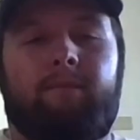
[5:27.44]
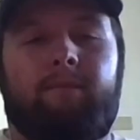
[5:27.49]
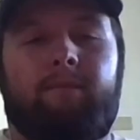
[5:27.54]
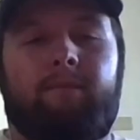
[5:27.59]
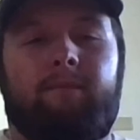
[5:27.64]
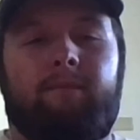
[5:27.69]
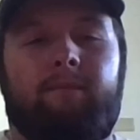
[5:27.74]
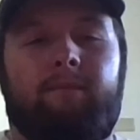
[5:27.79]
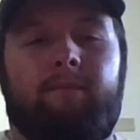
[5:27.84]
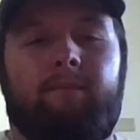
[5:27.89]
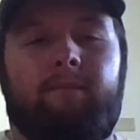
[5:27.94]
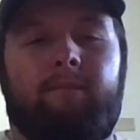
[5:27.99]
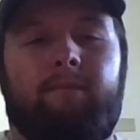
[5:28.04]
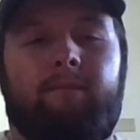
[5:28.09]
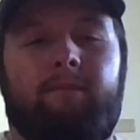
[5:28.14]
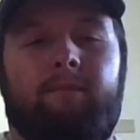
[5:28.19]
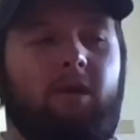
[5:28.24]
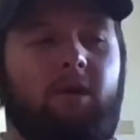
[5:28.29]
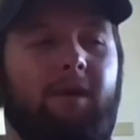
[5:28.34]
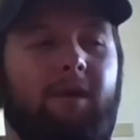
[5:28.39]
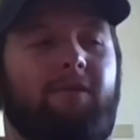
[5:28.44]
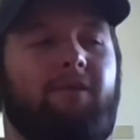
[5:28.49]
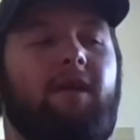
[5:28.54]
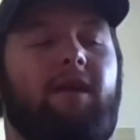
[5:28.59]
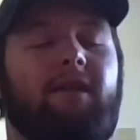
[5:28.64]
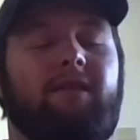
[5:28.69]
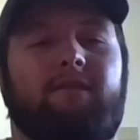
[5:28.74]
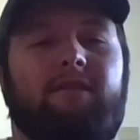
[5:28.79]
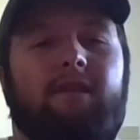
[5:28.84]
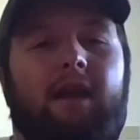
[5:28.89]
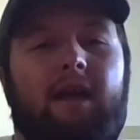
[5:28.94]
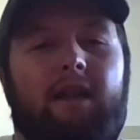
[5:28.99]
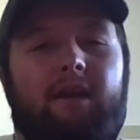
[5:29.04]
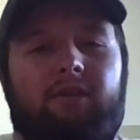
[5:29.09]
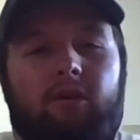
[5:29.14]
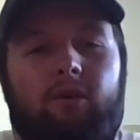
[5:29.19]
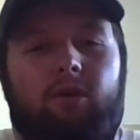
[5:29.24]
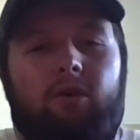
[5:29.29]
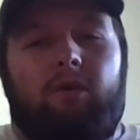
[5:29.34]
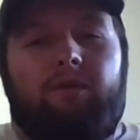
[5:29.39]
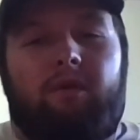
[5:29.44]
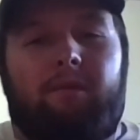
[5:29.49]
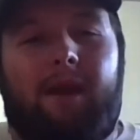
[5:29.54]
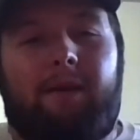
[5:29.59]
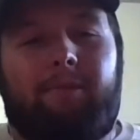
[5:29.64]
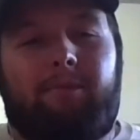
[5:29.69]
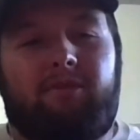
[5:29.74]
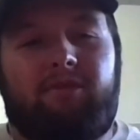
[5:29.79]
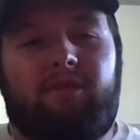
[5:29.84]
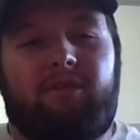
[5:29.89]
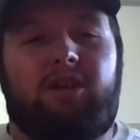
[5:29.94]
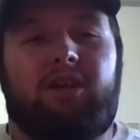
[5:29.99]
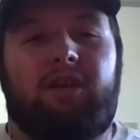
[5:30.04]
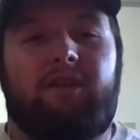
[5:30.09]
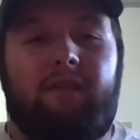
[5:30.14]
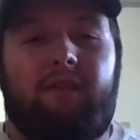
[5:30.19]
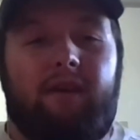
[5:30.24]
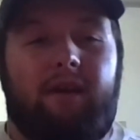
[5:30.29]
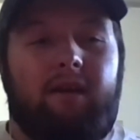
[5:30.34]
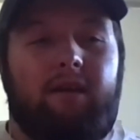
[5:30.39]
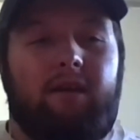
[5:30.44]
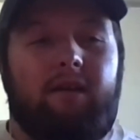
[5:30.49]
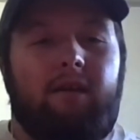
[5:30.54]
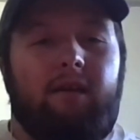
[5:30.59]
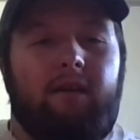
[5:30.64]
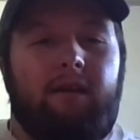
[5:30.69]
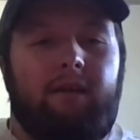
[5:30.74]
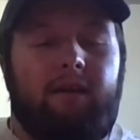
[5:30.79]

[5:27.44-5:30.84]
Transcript: Yep. One of my friends kind of took over my position there